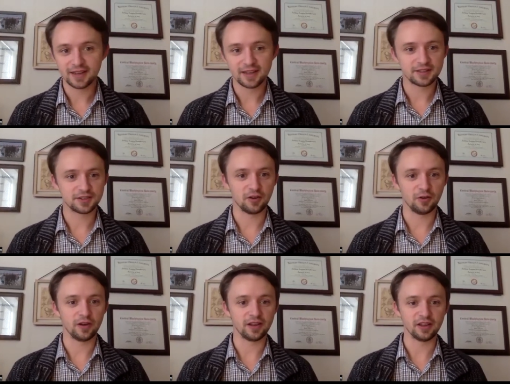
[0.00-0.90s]

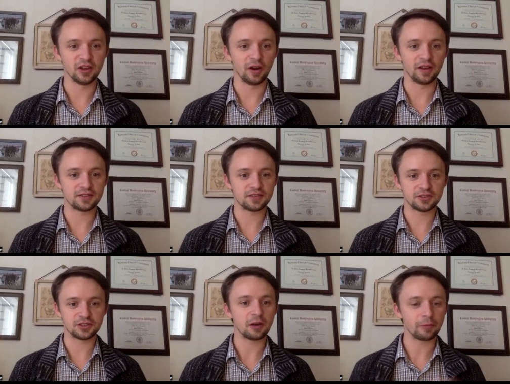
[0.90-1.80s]
So, you know, it's
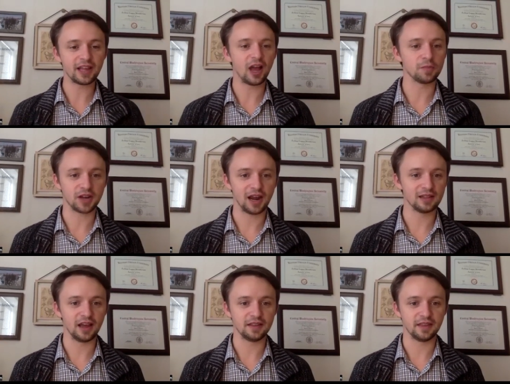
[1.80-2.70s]
she really helped
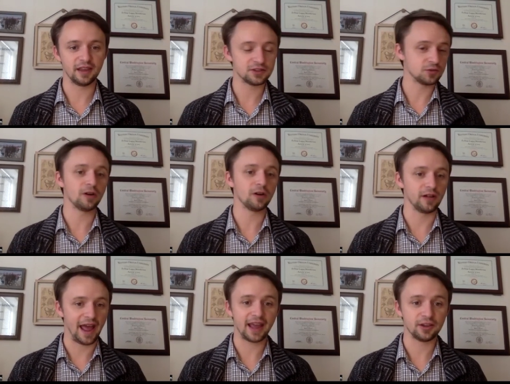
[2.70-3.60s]
highlight the historical
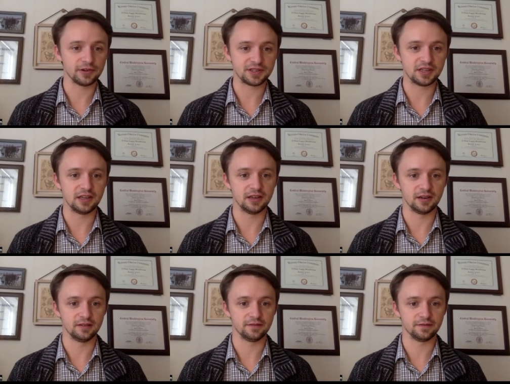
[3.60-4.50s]
accuracy
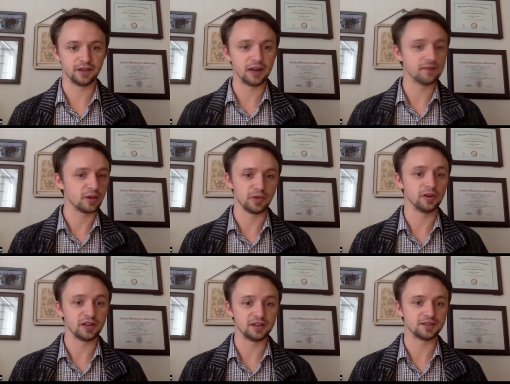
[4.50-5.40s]
of Native
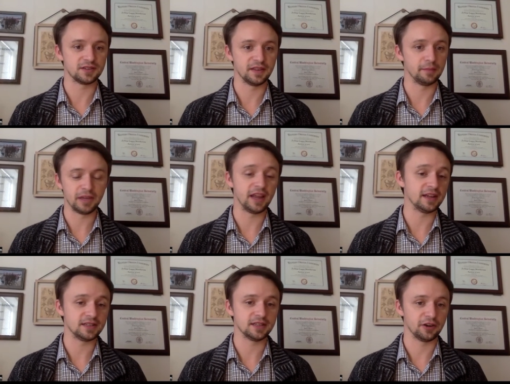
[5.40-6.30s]
communities in the mid
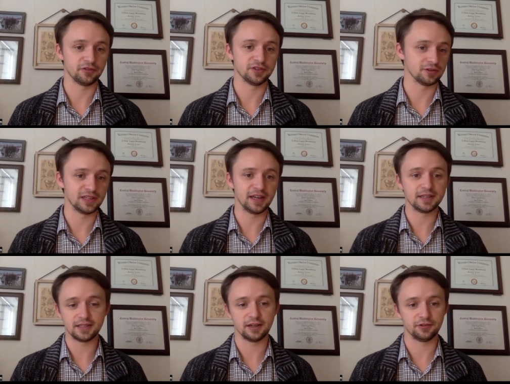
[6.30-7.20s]
1800s, early
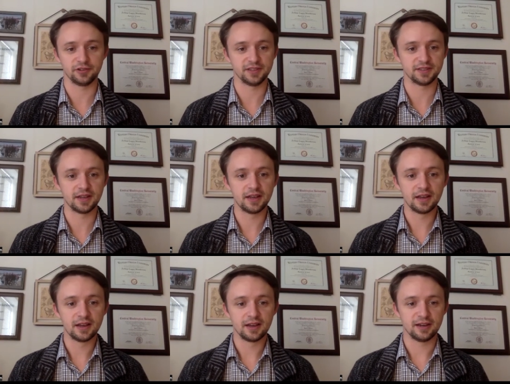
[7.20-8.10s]
1900s,
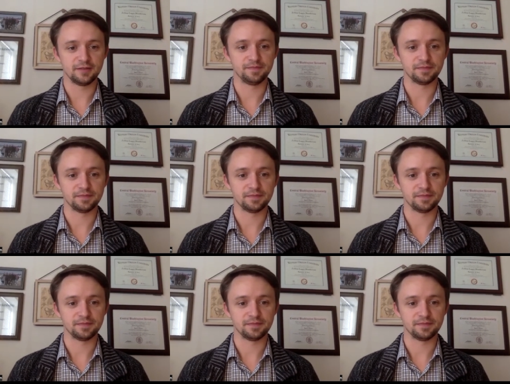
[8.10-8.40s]
um,